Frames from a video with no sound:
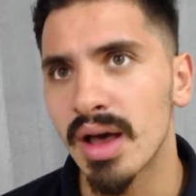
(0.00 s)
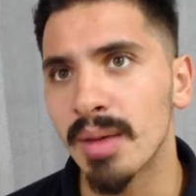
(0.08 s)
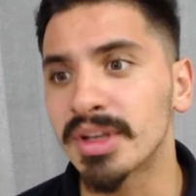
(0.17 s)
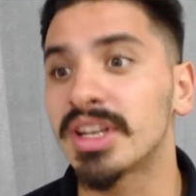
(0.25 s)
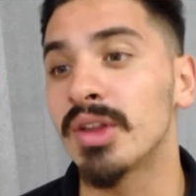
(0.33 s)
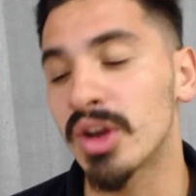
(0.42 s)

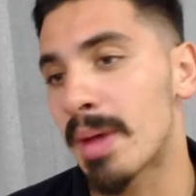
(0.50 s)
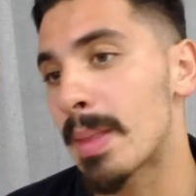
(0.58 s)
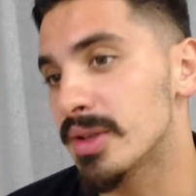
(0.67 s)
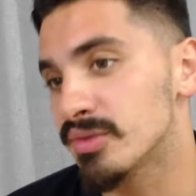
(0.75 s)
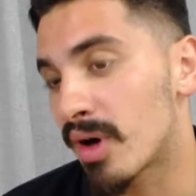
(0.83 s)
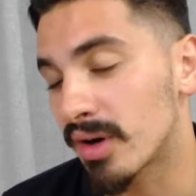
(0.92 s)
get to learn about
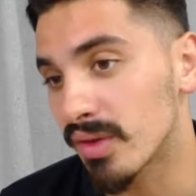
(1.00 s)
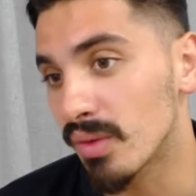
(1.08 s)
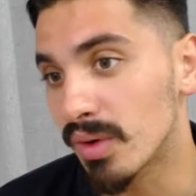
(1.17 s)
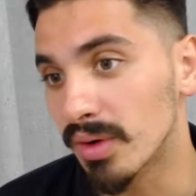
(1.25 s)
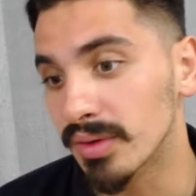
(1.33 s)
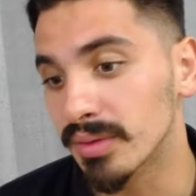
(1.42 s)
this part of the
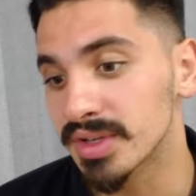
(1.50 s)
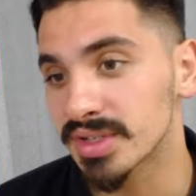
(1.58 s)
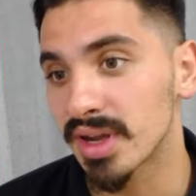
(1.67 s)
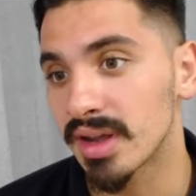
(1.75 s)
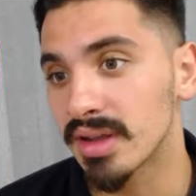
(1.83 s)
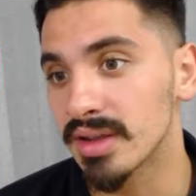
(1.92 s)
world, which
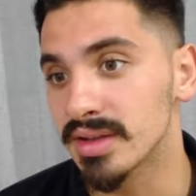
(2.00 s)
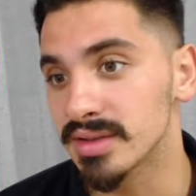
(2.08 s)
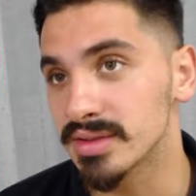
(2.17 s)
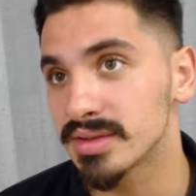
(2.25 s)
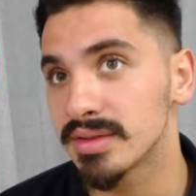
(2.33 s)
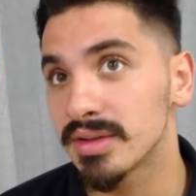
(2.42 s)

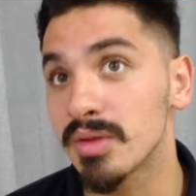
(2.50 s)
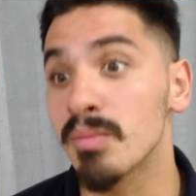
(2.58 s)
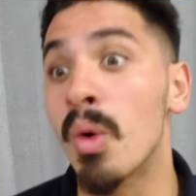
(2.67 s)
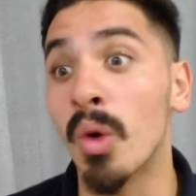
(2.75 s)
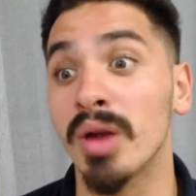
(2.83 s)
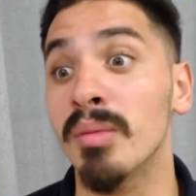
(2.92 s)
is
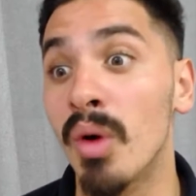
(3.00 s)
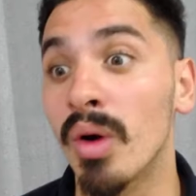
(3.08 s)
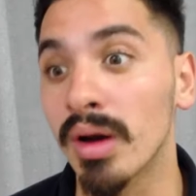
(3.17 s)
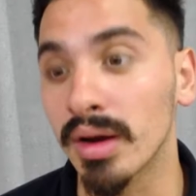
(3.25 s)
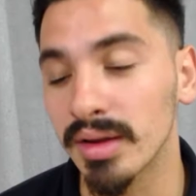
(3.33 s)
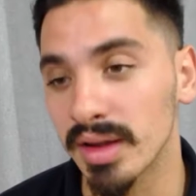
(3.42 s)
more and
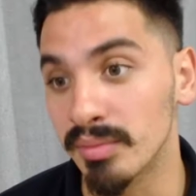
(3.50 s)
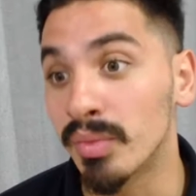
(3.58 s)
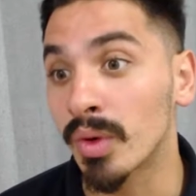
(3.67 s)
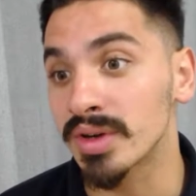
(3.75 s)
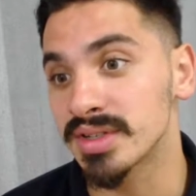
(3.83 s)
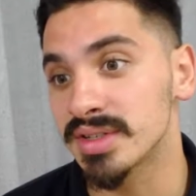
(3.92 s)
more
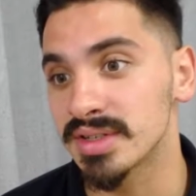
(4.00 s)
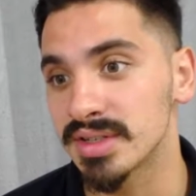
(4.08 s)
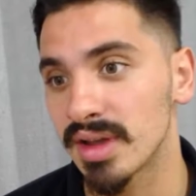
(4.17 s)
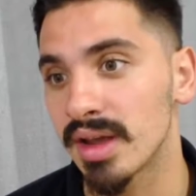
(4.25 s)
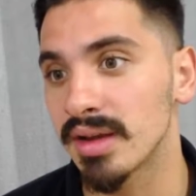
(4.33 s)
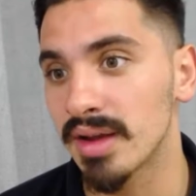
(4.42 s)
important
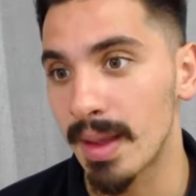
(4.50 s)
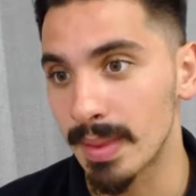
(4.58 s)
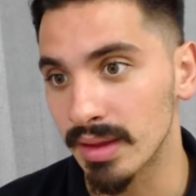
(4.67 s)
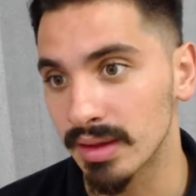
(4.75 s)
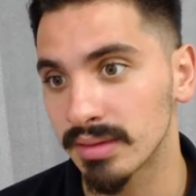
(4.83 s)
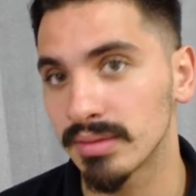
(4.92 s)
on
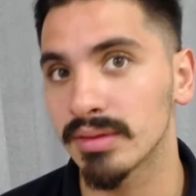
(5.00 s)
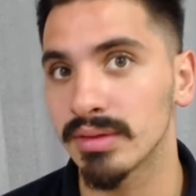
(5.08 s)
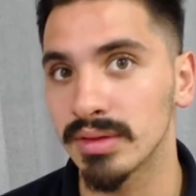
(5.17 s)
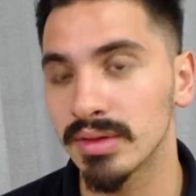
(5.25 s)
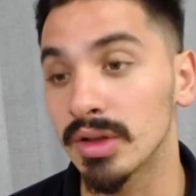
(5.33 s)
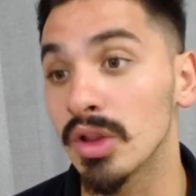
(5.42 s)

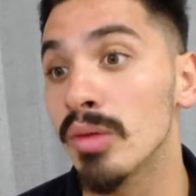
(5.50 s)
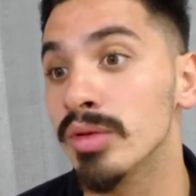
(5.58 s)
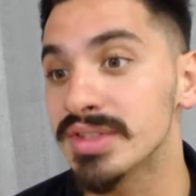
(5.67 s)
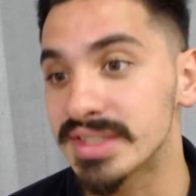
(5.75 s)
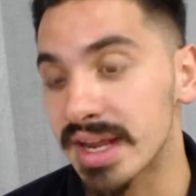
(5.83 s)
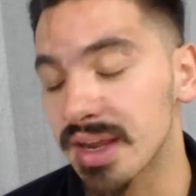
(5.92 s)
the global
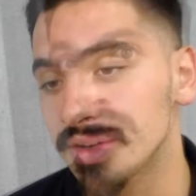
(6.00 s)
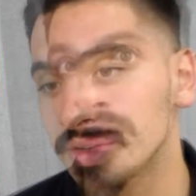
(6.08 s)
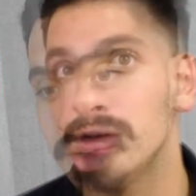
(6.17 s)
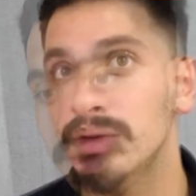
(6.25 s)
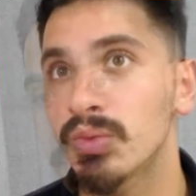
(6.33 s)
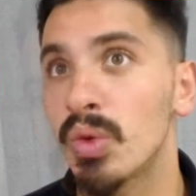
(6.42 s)
stage.
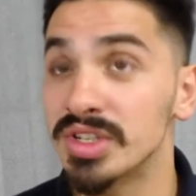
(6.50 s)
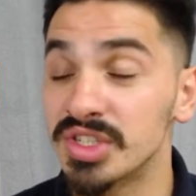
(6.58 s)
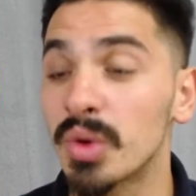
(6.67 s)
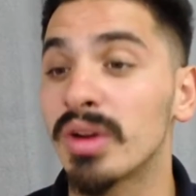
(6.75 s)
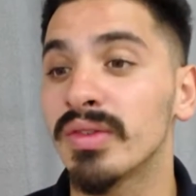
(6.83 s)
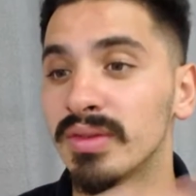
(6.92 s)
Was
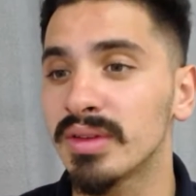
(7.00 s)
sort of